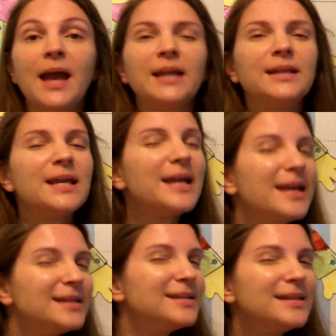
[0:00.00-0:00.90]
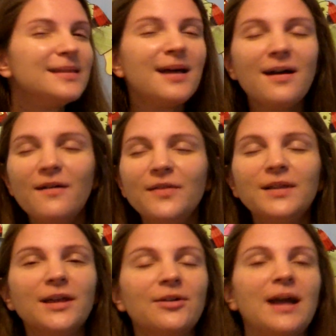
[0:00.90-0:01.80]
And kids love
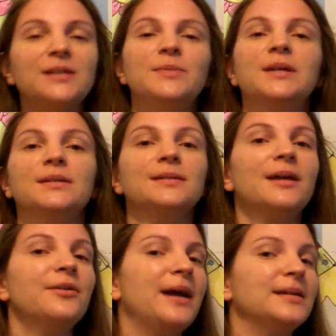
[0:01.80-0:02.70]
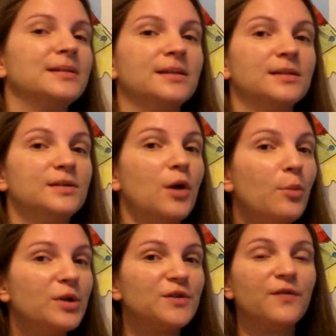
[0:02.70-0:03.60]
the letter S because the letter S is
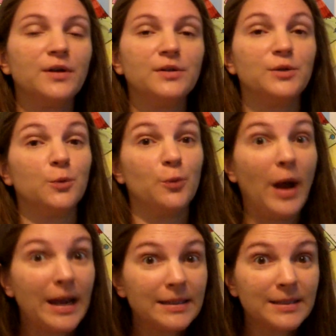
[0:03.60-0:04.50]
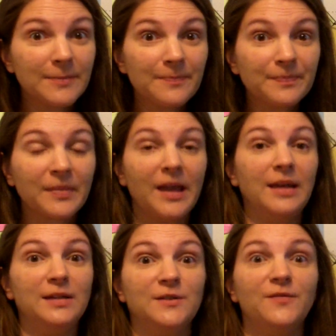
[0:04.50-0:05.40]
so much fun to write
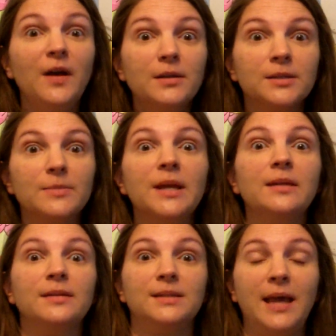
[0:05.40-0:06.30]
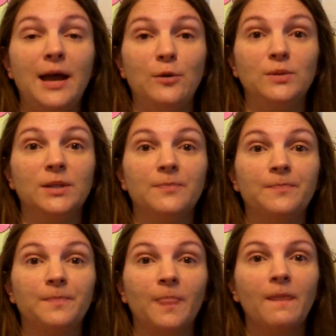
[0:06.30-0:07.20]
and it's fun to make the sound.
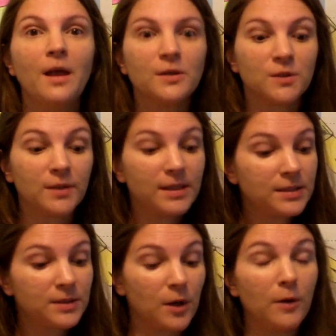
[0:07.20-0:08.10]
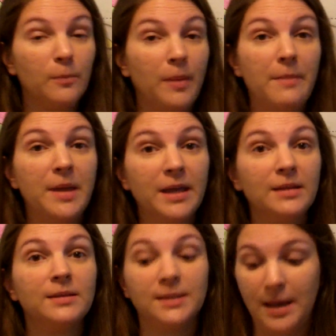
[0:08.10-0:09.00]
So let's start by
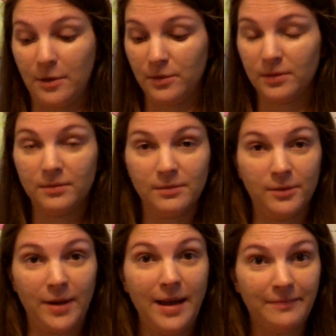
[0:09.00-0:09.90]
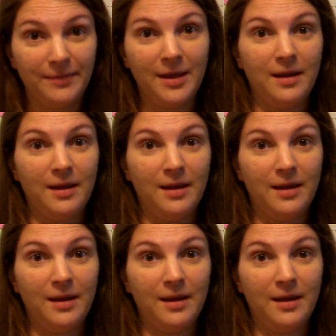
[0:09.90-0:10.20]
making the sound, okay?